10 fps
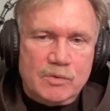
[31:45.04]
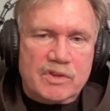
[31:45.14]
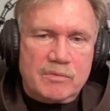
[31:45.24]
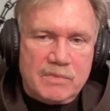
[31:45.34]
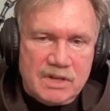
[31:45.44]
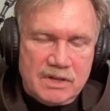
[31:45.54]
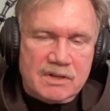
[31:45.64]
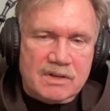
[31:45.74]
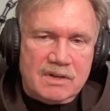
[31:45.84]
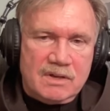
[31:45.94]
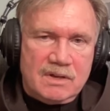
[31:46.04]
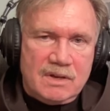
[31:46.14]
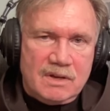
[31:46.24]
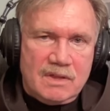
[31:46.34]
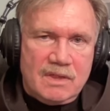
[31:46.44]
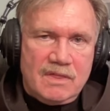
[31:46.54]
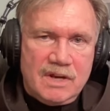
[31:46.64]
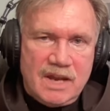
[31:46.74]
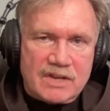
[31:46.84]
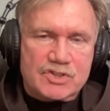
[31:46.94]
with me the
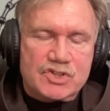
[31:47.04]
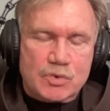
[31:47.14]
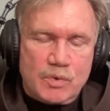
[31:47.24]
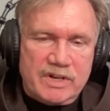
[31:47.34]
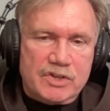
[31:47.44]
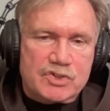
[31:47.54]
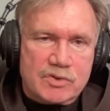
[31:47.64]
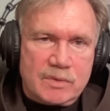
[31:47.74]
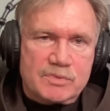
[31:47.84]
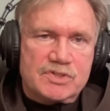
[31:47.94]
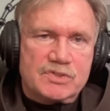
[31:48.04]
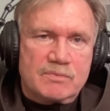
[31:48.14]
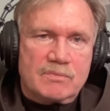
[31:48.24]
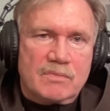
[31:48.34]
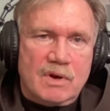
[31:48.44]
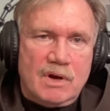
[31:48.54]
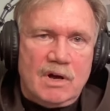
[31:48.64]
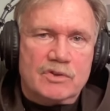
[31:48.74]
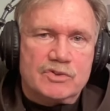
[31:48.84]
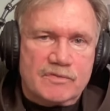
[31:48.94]
next 20 trips,
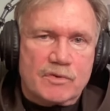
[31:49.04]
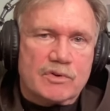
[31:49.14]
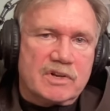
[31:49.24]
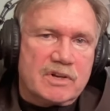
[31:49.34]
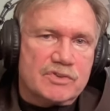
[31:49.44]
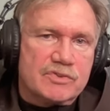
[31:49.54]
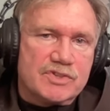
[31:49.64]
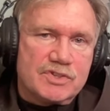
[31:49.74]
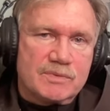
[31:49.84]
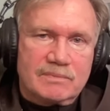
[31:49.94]
all to foreign countries.